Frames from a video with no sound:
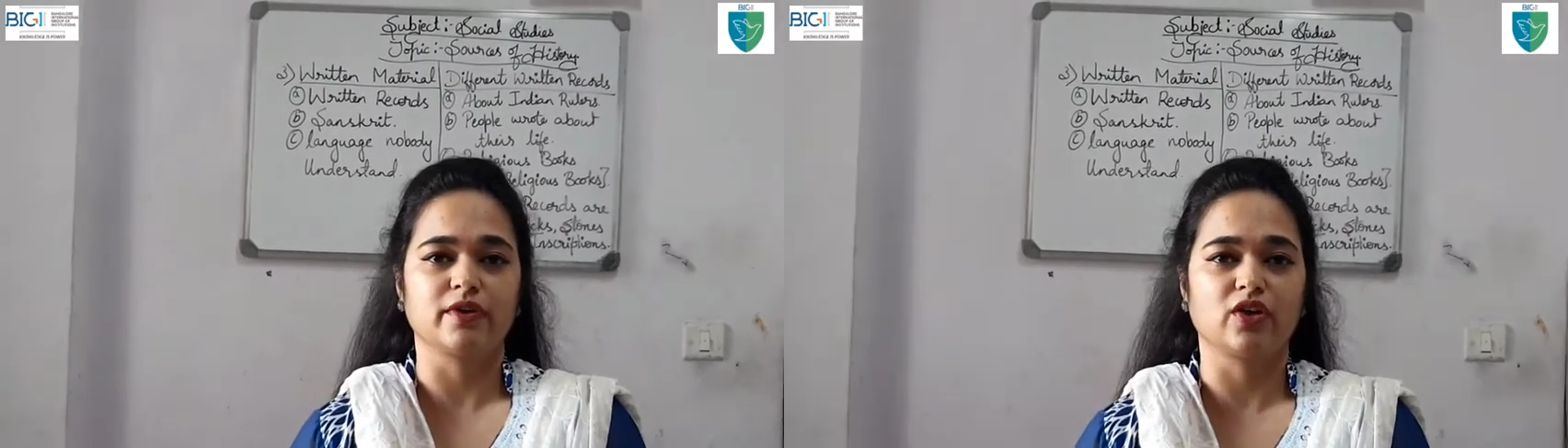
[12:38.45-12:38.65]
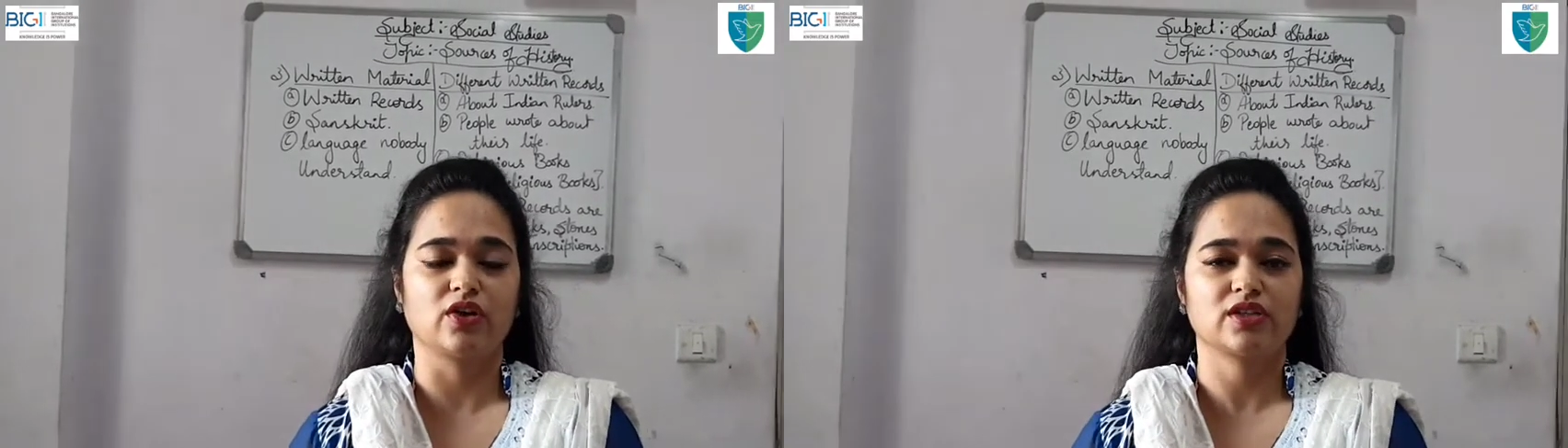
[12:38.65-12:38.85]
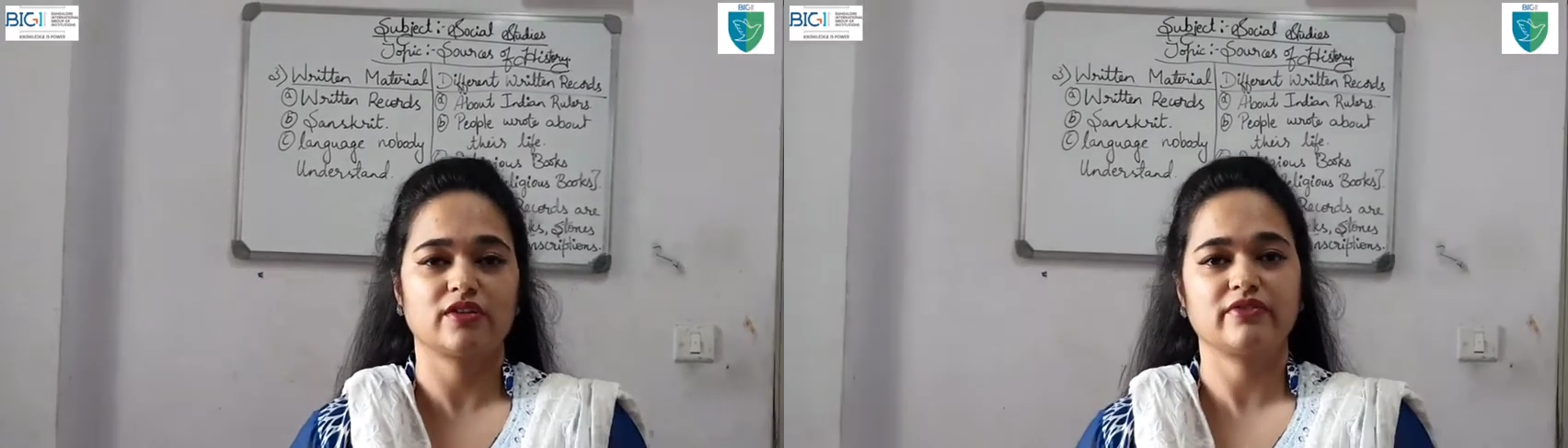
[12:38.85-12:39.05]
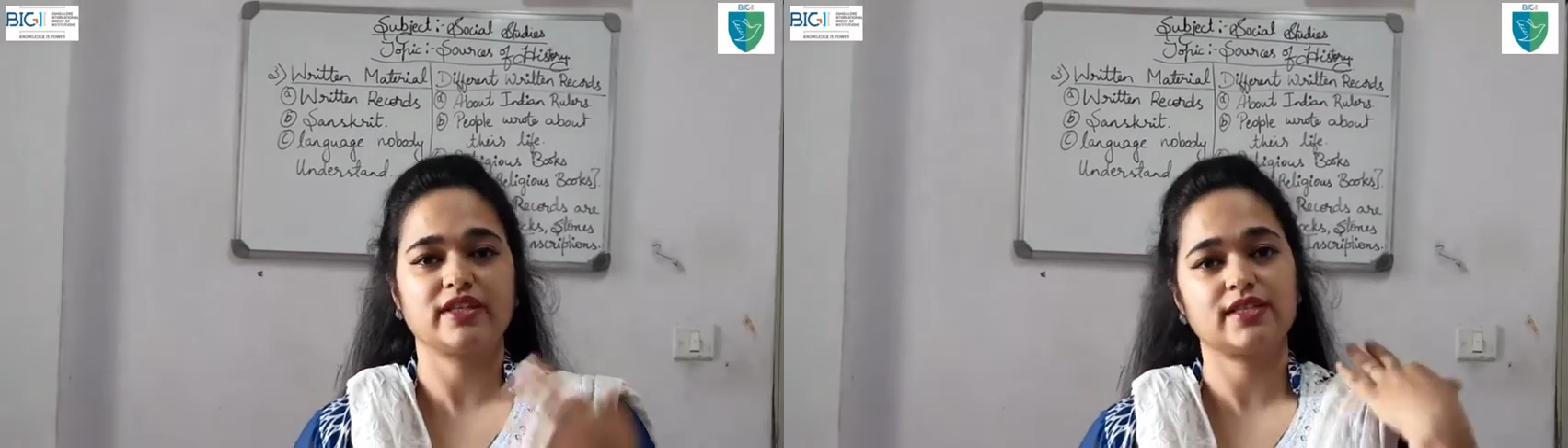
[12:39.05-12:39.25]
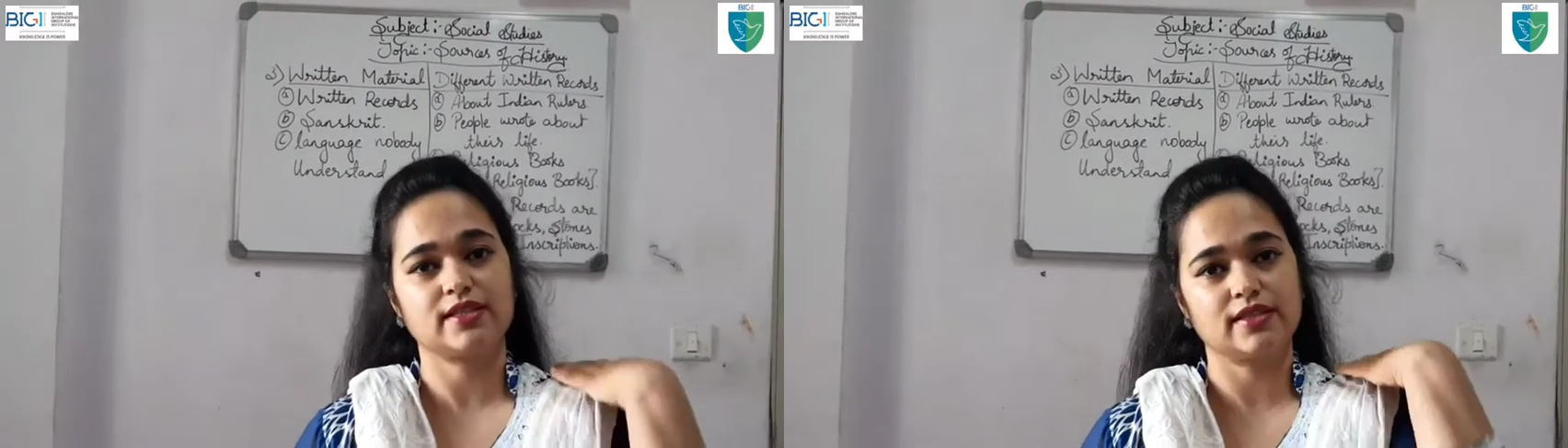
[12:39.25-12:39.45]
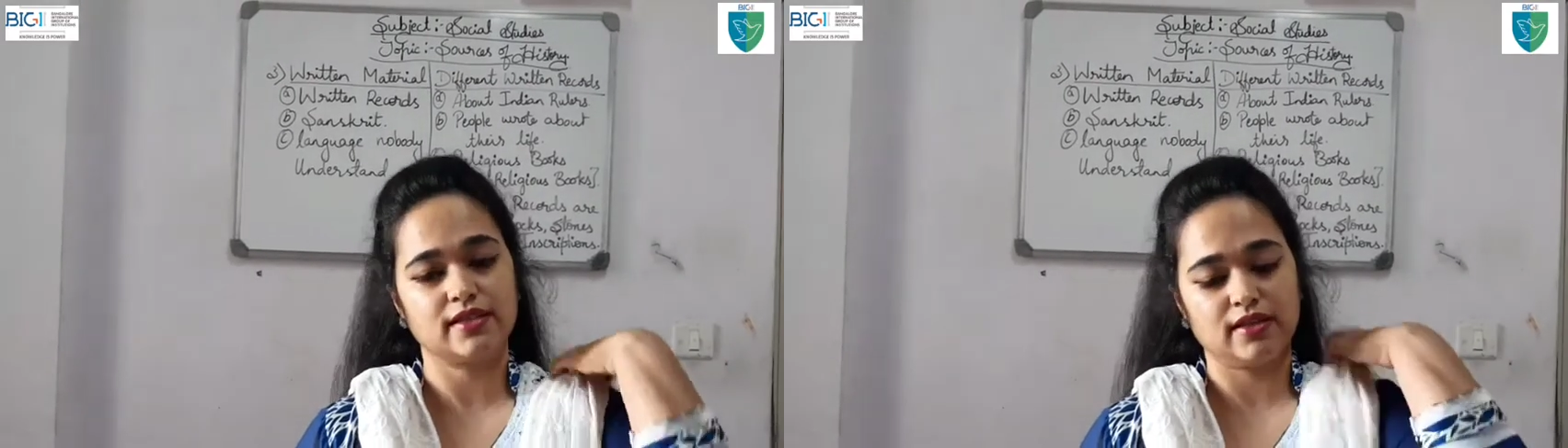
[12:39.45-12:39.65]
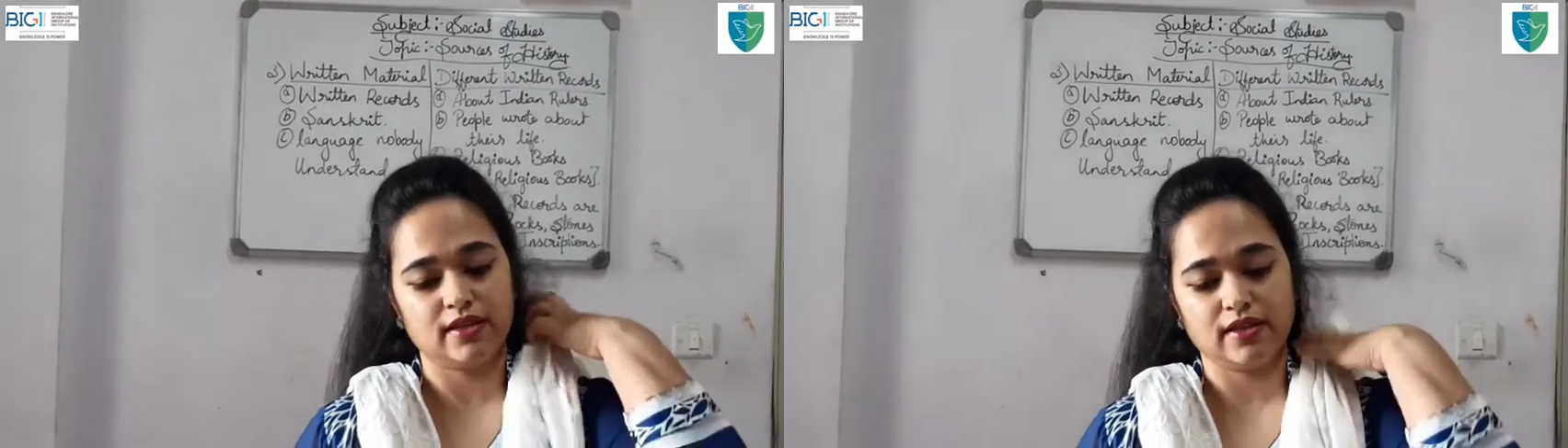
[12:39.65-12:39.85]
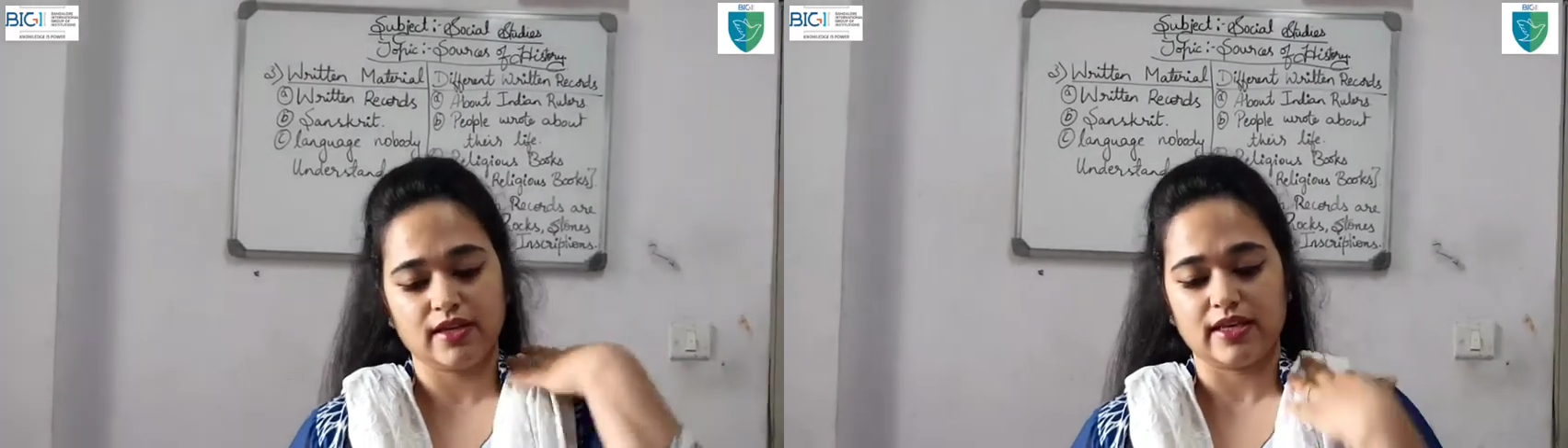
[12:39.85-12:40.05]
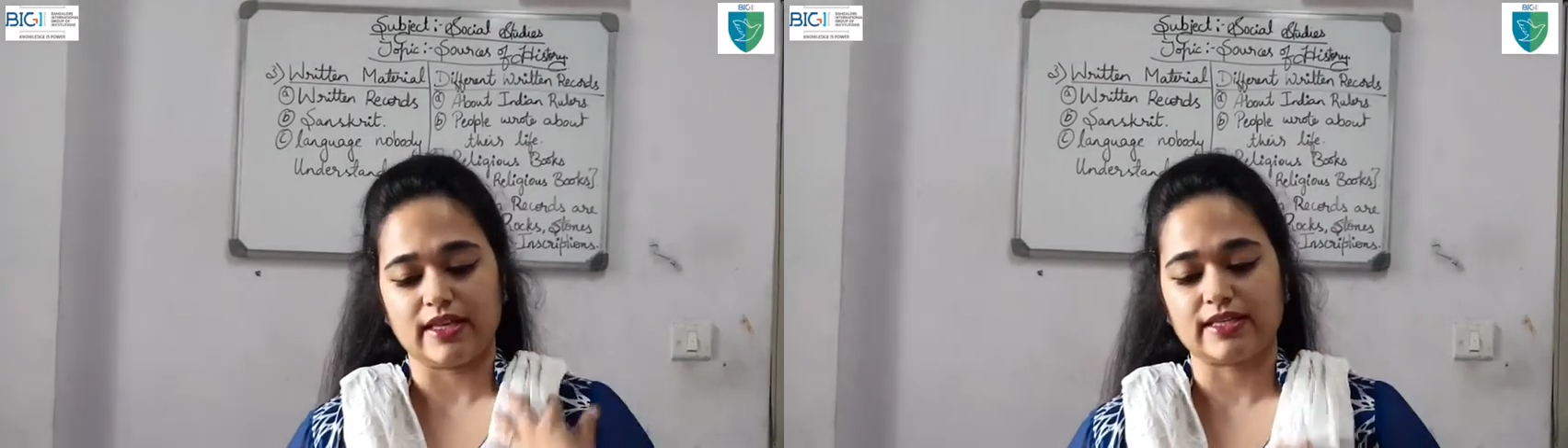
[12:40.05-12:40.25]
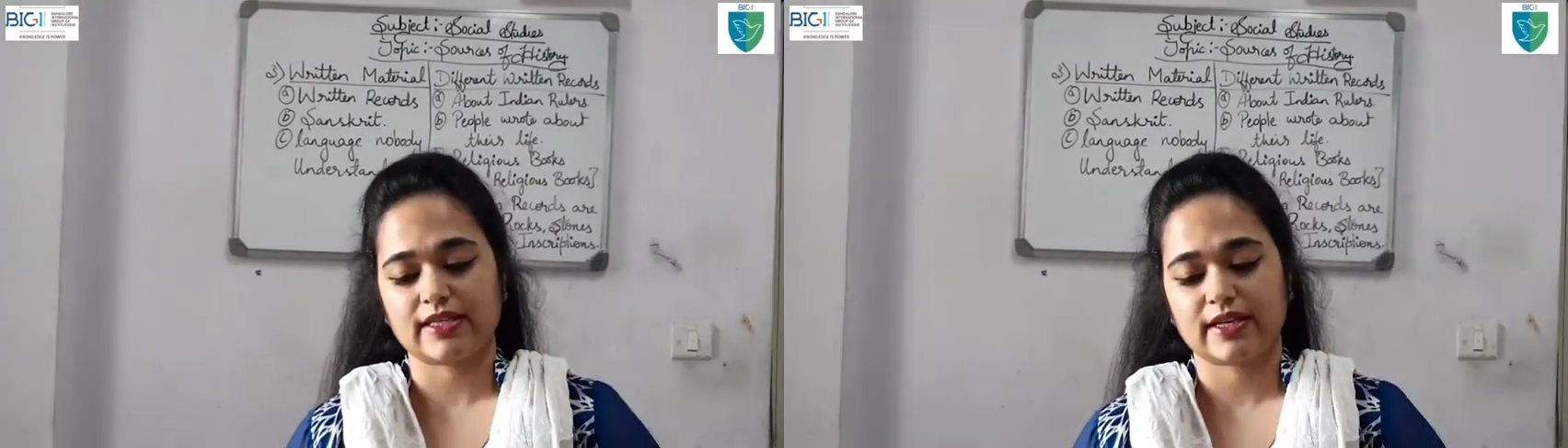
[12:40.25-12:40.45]
Because of this
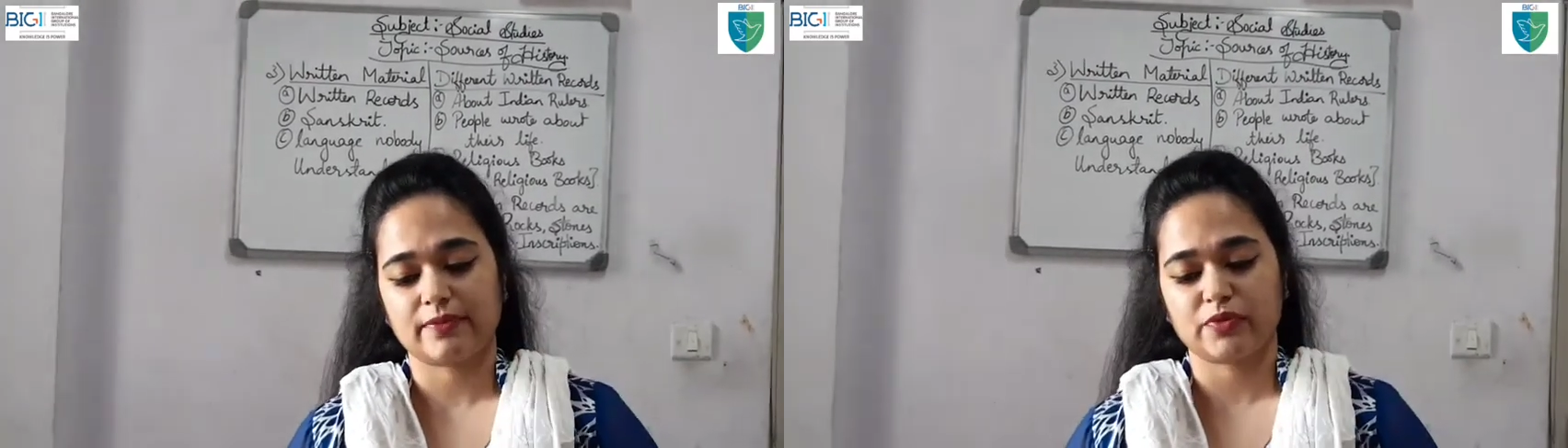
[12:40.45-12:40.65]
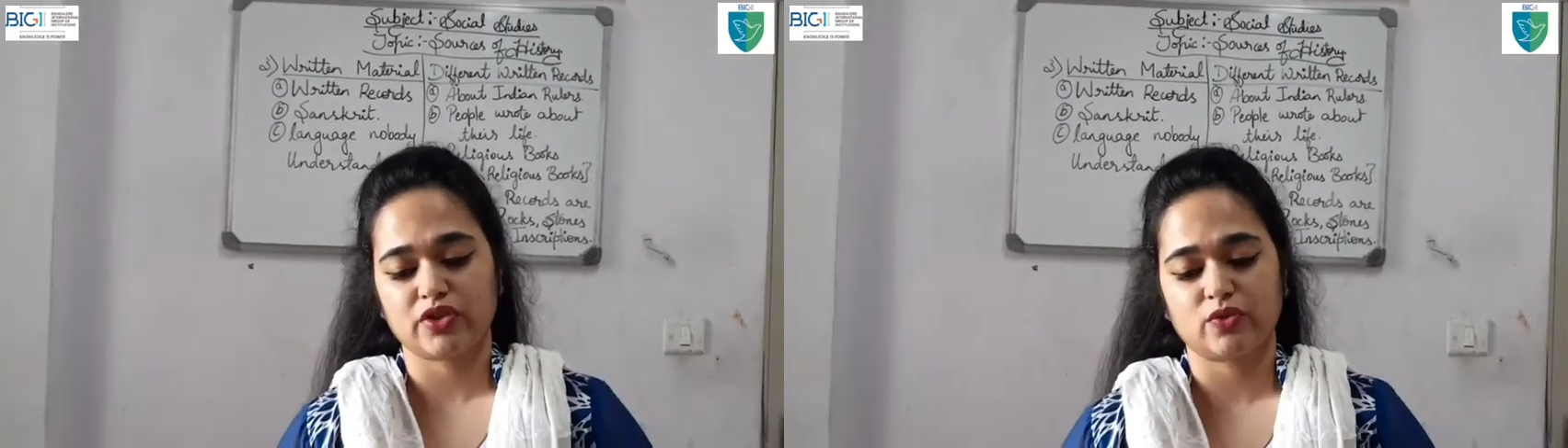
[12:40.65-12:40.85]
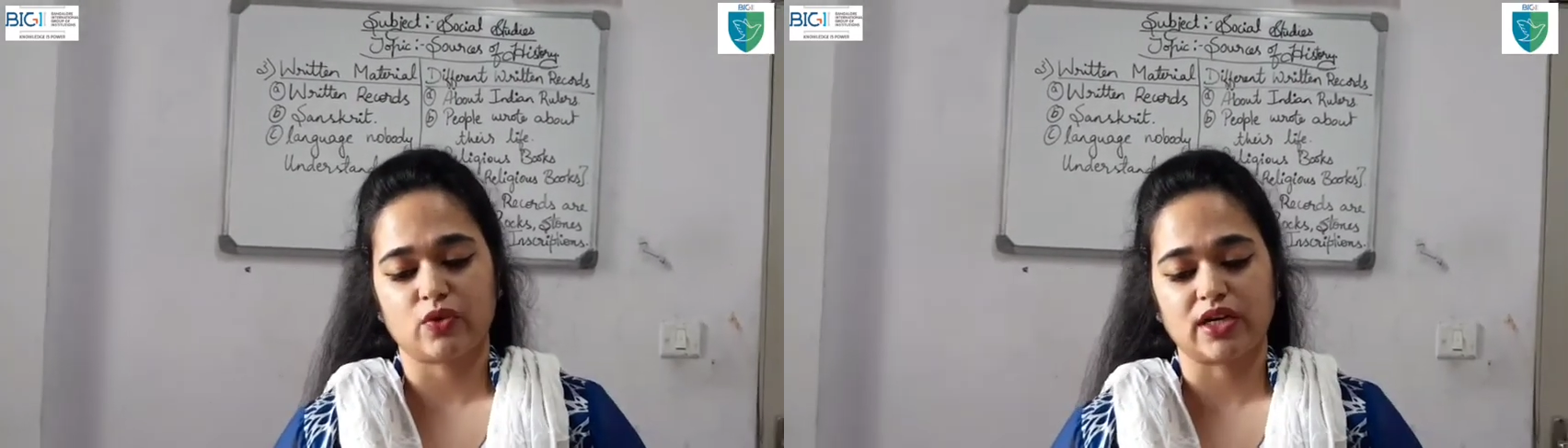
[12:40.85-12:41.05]
inscription,